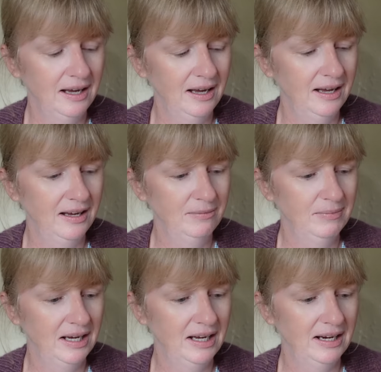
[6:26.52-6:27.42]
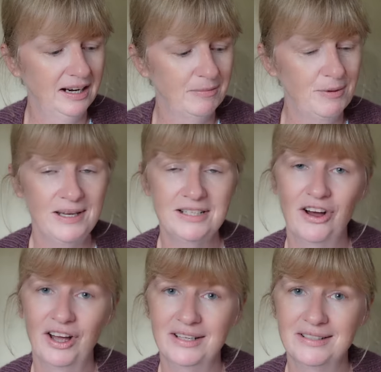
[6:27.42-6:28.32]
And I am a bit
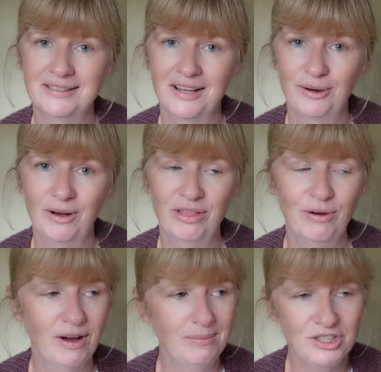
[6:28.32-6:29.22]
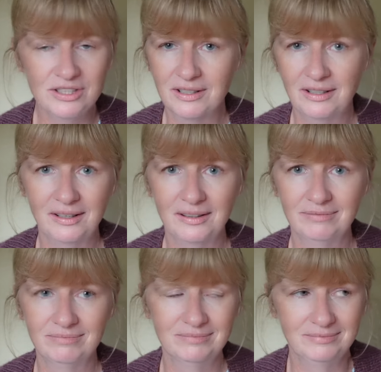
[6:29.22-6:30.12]
tired. So I thought I'm just going to,
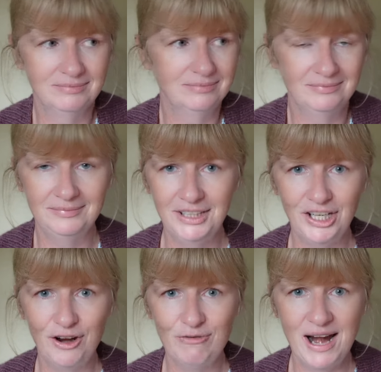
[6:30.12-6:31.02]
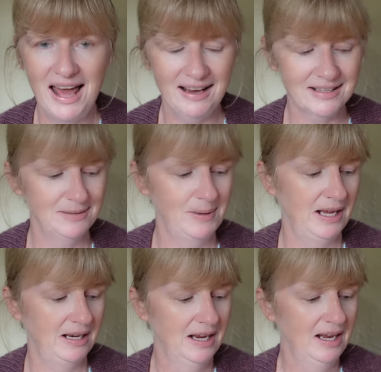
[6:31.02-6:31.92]
you know, relax a
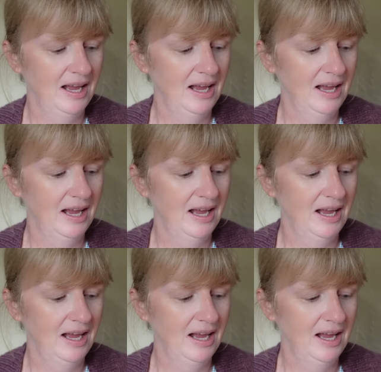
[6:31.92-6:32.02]
bit.